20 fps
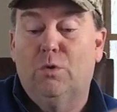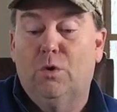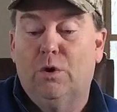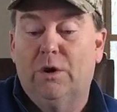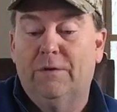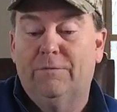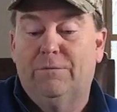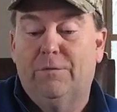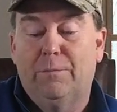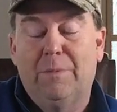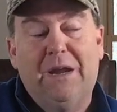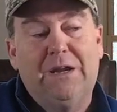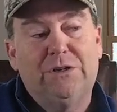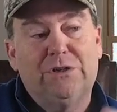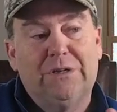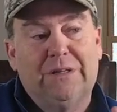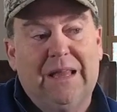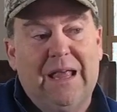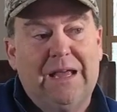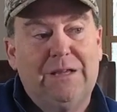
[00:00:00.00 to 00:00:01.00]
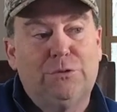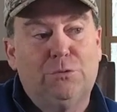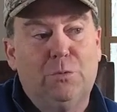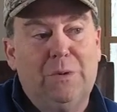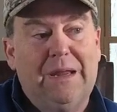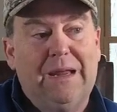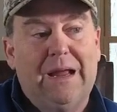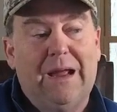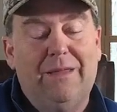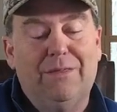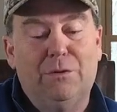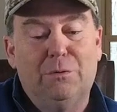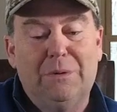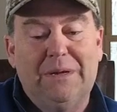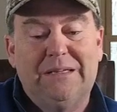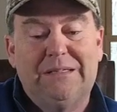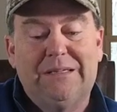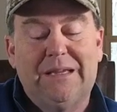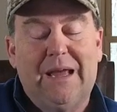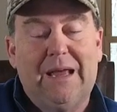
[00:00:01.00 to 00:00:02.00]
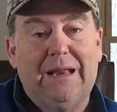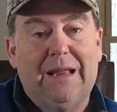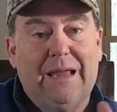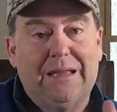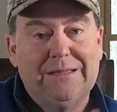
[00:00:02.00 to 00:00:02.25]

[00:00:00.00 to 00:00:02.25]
More information last week on the reset.